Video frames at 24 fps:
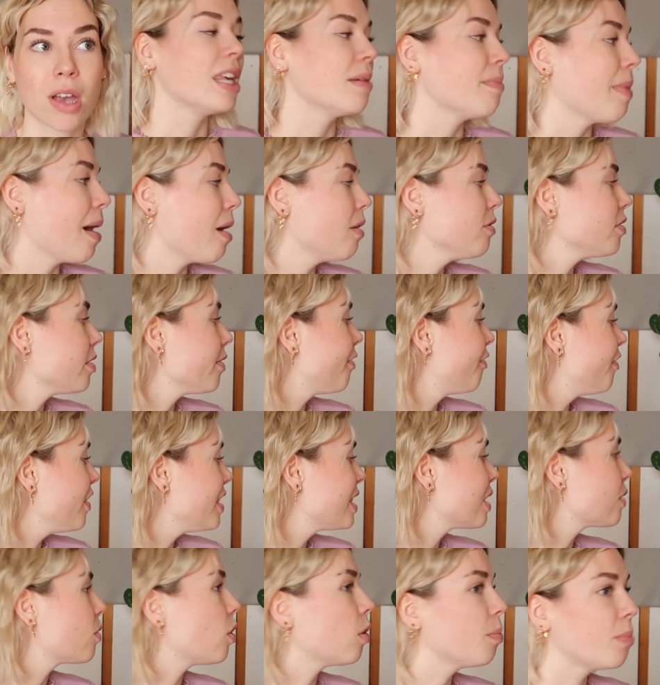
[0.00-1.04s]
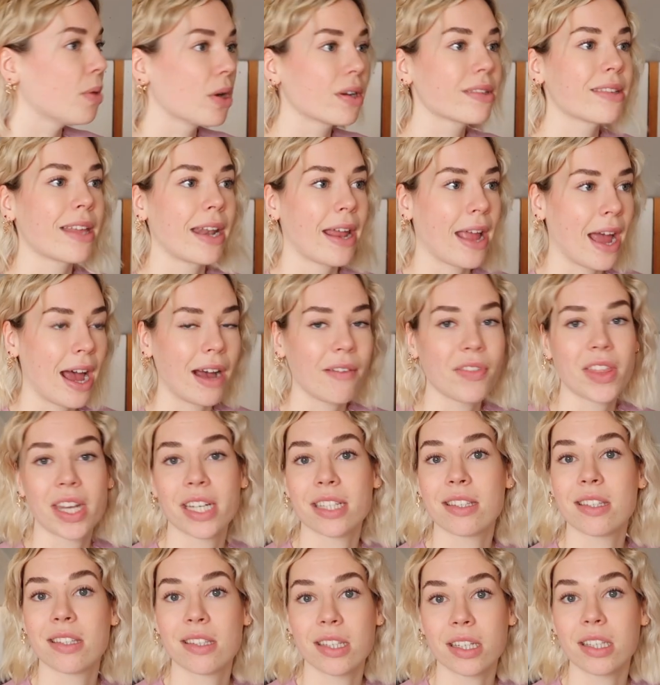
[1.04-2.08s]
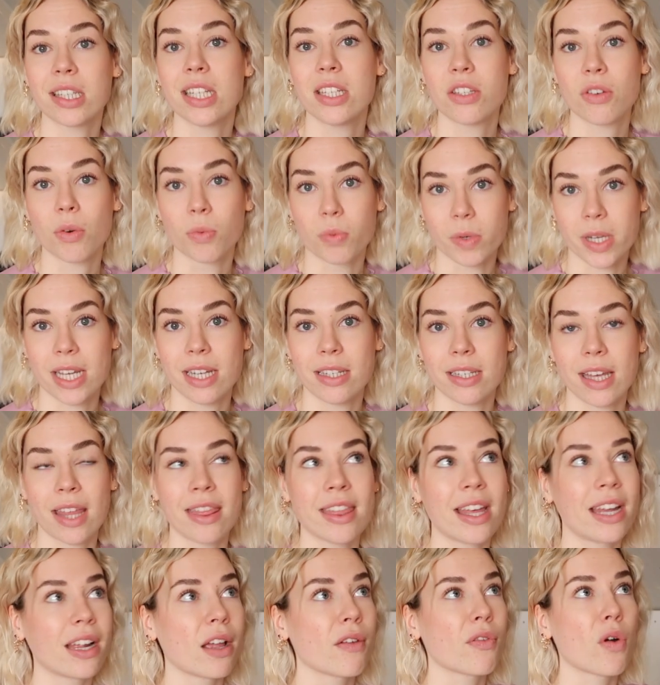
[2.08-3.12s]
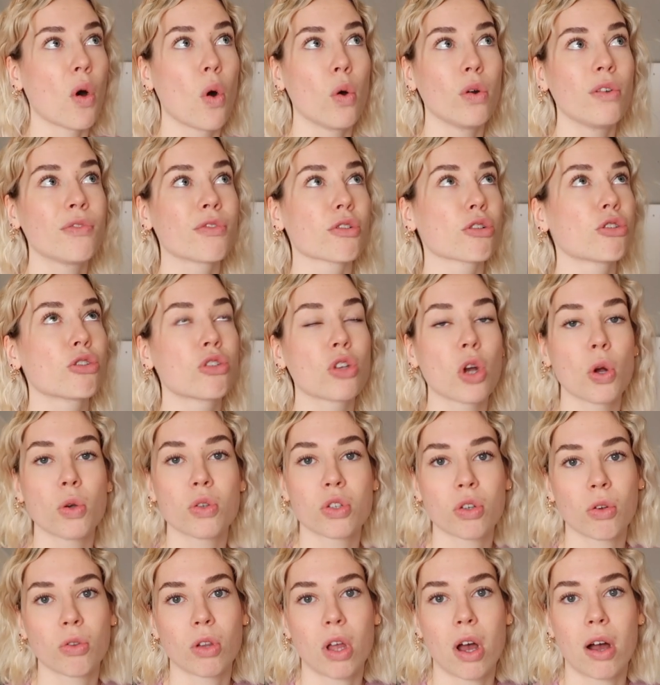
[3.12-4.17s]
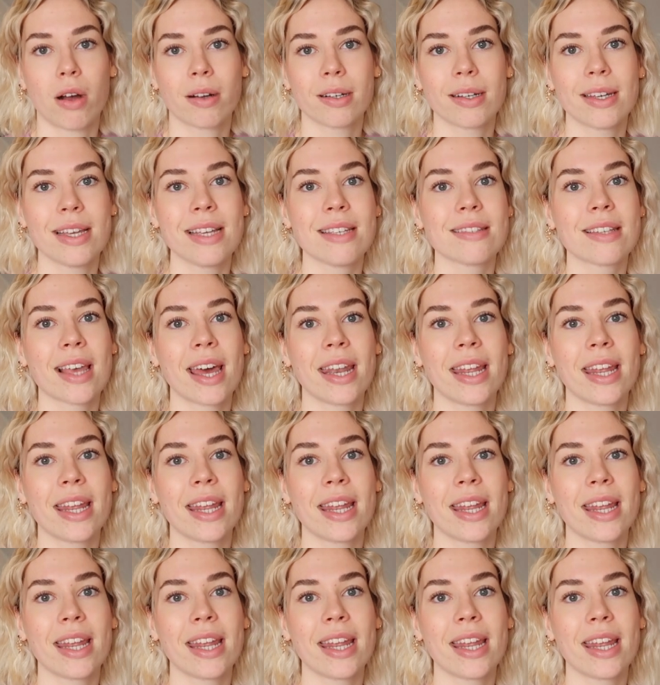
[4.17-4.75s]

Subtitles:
The amount of physical books that I have that I still need to read and that I've owned for so long is